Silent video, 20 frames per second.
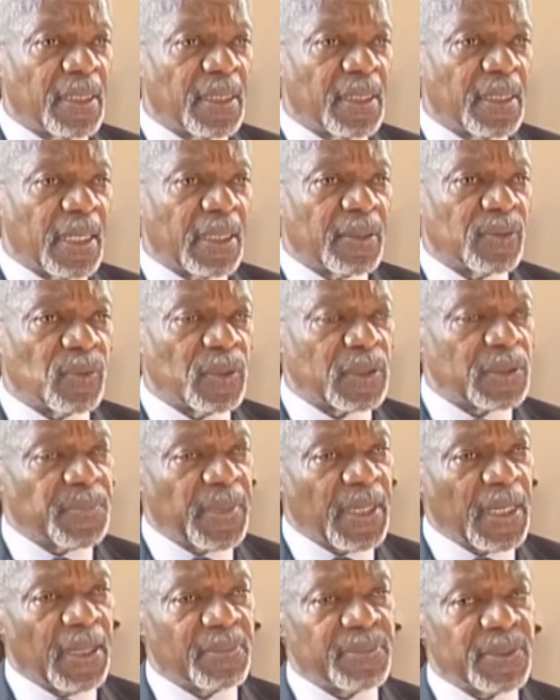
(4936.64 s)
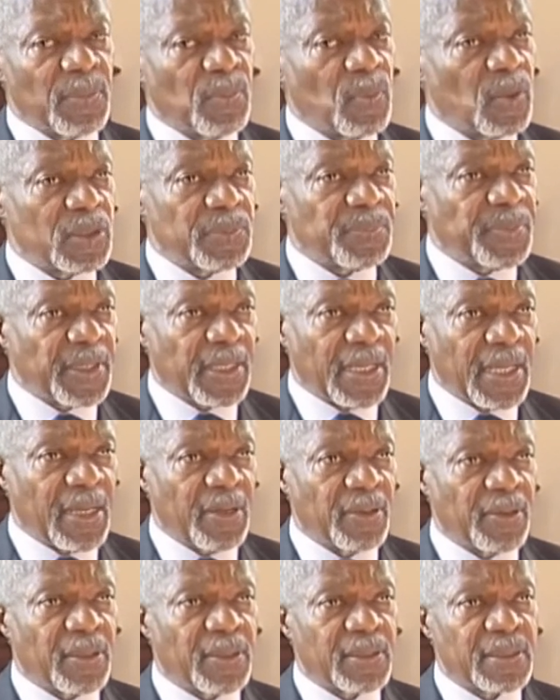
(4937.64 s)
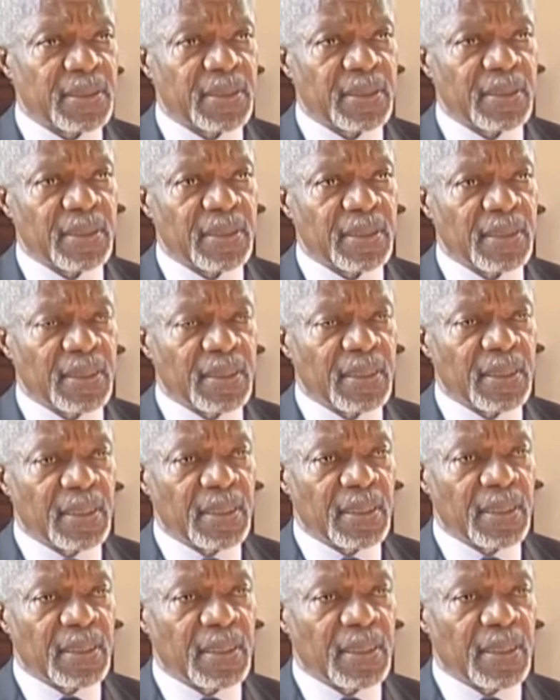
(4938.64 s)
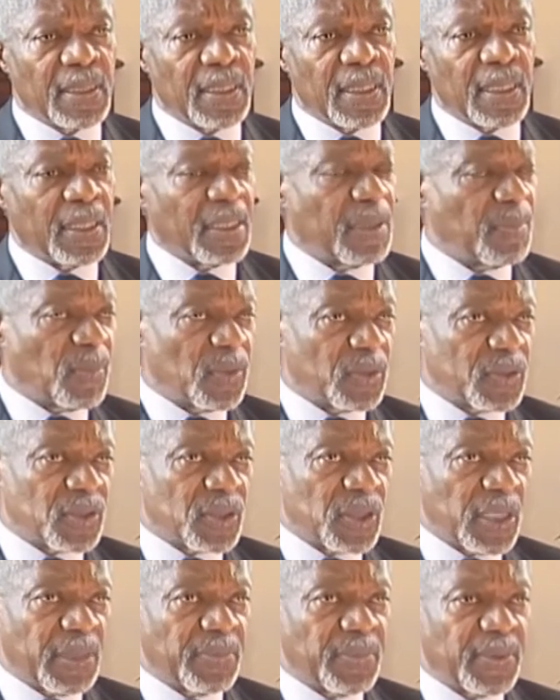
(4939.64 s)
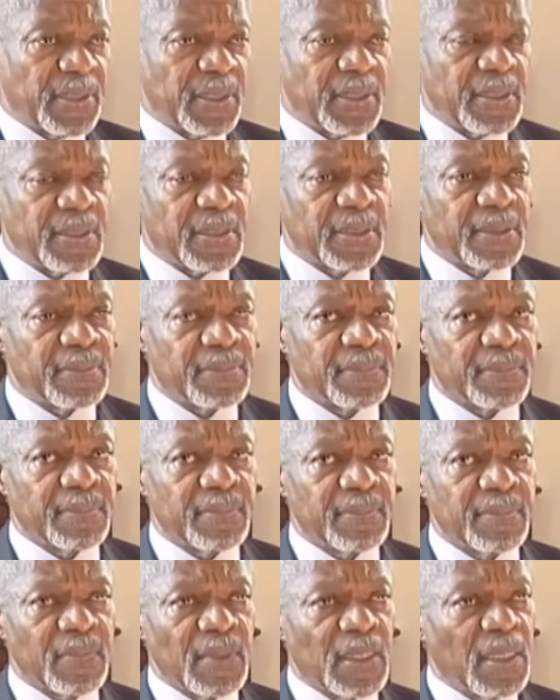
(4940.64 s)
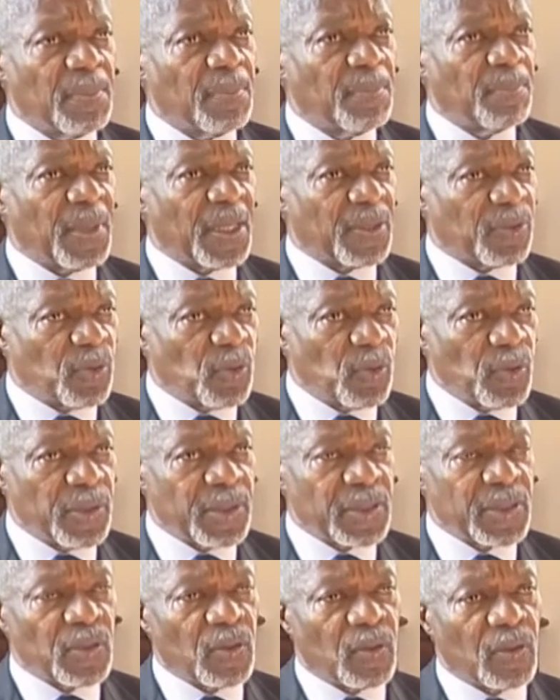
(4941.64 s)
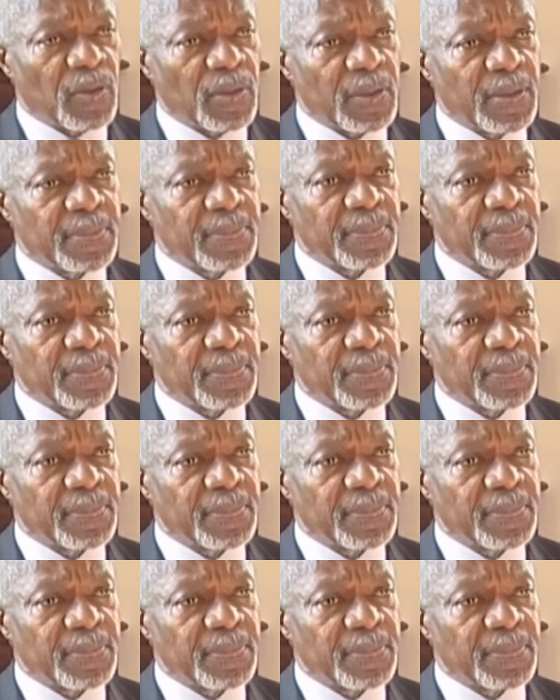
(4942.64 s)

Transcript: that was perhaps the most precarious and the most turbulent. But through it all,